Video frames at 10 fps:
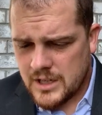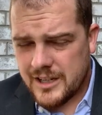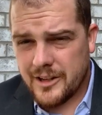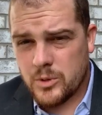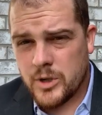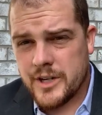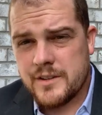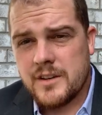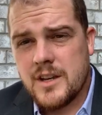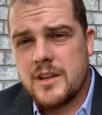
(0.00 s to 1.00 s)
In other
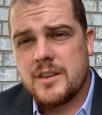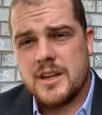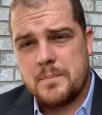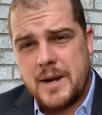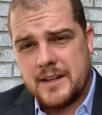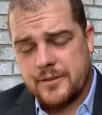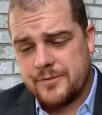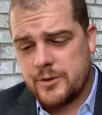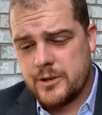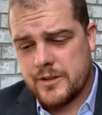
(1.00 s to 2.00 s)
words, the impact of
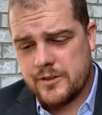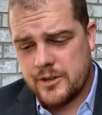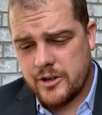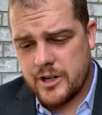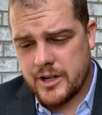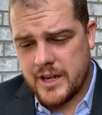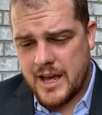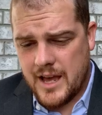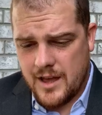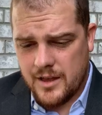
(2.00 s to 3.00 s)
food insecurity on
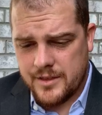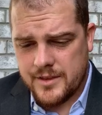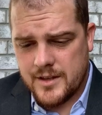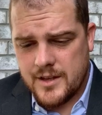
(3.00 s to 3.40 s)
health,